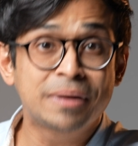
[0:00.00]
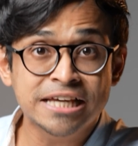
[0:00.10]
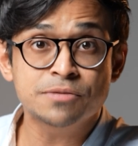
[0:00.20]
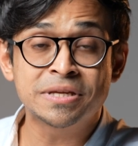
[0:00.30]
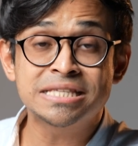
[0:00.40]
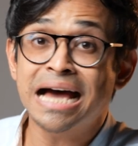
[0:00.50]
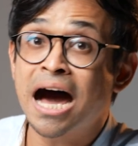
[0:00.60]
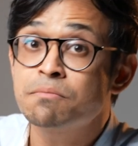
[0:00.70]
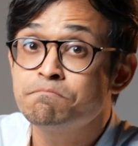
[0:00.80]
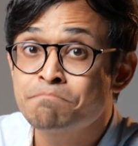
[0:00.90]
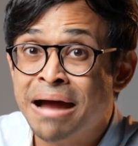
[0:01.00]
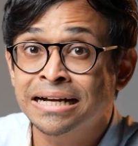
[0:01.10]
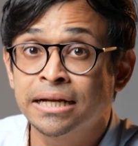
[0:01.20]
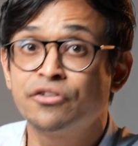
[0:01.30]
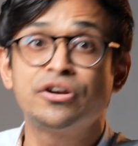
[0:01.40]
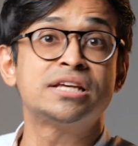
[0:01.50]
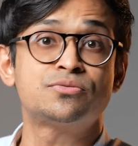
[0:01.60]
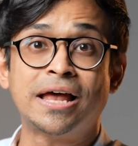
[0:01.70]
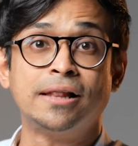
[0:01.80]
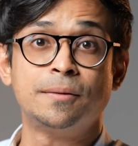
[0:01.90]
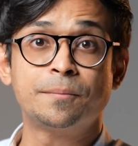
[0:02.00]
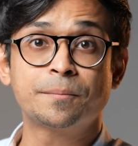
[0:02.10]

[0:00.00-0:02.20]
Placements are mandatory as well.